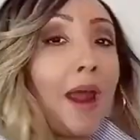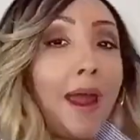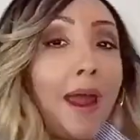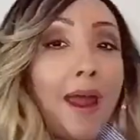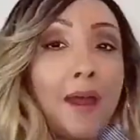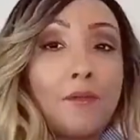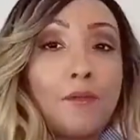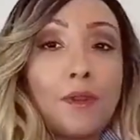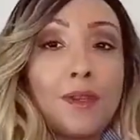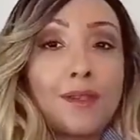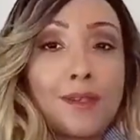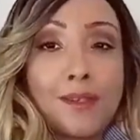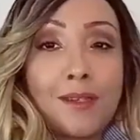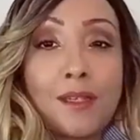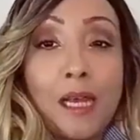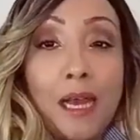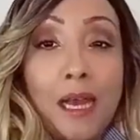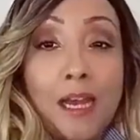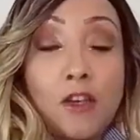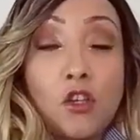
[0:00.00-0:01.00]
have, this is
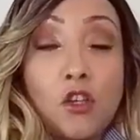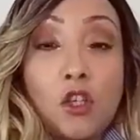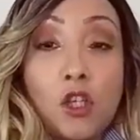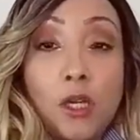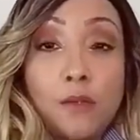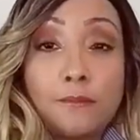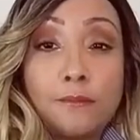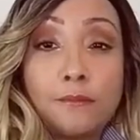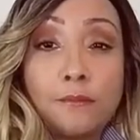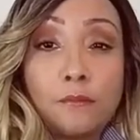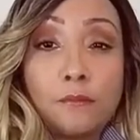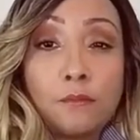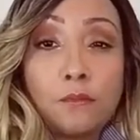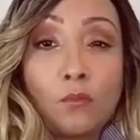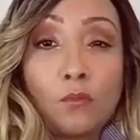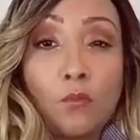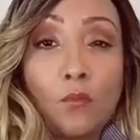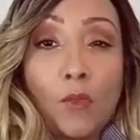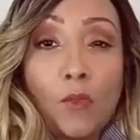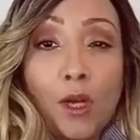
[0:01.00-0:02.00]
the engine.
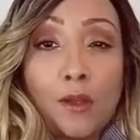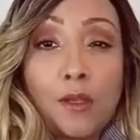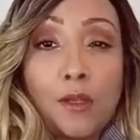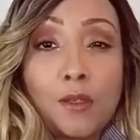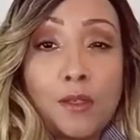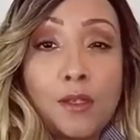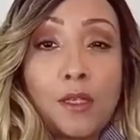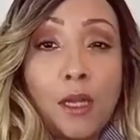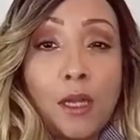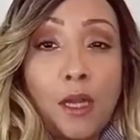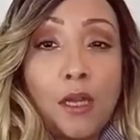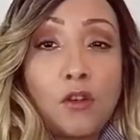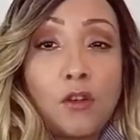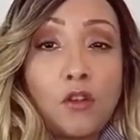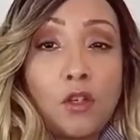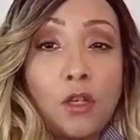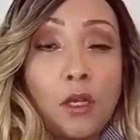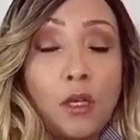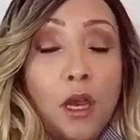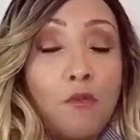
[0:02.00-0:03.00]
This is the
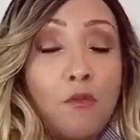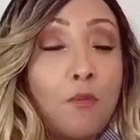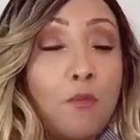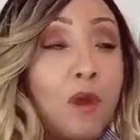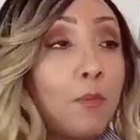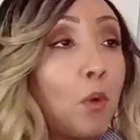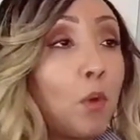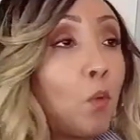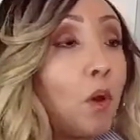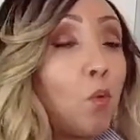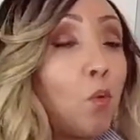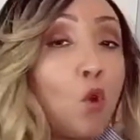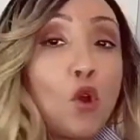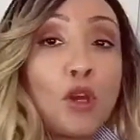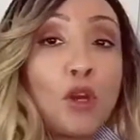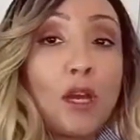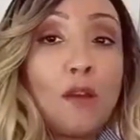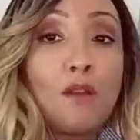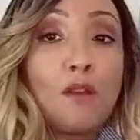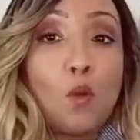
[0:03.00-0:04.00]
engine. And remember, we're
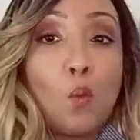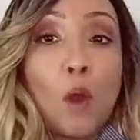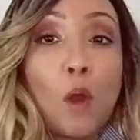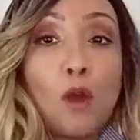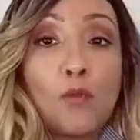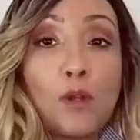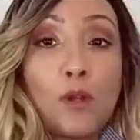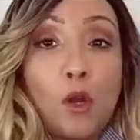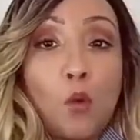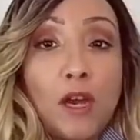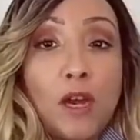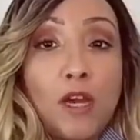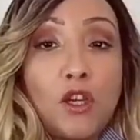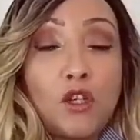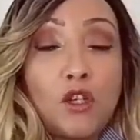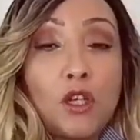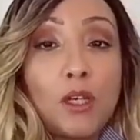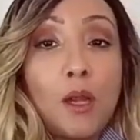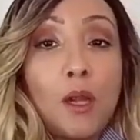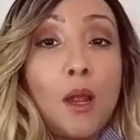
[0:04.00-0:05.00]
working the wealth
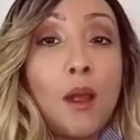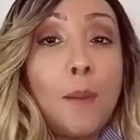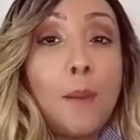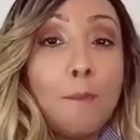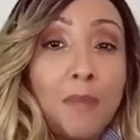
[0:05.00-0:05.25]
equation.